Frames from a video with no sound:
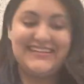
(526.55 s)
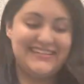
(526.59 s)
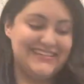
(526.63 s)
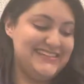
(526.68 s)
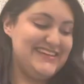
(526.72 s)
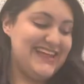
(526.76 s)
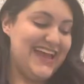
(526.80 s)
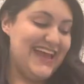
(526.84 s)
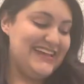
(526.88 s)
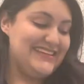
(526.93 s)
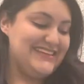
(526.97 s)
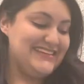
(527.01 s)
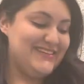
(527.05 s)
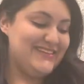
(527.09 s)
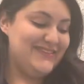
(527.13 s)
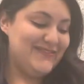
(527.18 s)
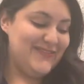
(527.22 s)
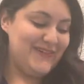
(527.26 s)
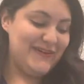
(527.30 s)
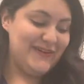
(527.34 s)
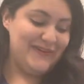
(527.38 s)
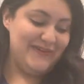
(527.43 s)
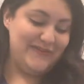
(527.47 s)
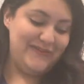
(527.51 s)
/ jazz
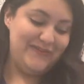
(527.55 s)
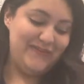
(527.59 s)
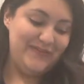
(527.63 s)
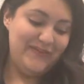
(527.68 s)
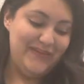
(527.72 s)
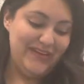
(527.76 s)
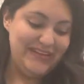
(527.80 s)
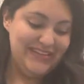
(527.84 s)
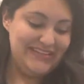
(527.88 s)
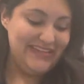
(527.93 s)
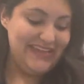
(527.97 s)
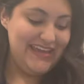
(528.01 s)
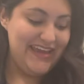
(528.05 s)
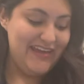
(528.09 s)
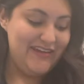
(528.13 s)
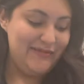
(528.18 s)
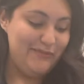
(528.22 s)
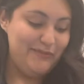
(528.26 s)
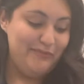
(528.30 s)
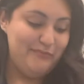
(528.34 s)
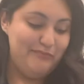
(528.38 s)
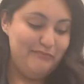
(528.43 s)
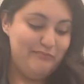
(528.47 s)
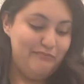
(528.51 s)
feel, once
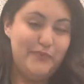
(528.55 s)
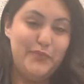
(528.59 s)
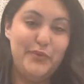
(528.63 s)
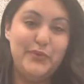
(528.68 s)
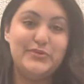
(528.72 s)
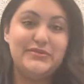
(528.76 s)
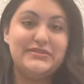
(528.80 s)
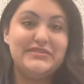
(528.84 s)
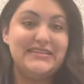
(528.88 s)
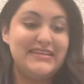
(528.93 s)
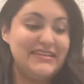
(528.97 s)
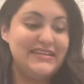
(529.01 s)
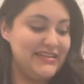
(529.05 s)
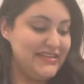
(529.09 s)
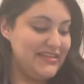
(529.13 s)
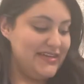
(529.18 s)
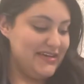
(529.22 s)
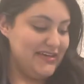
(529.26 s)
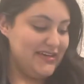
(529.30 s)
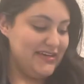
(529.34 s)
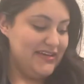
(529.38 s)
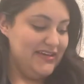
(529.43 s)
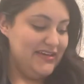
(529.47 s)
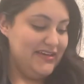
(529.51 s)
again boosting
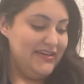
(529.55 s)
the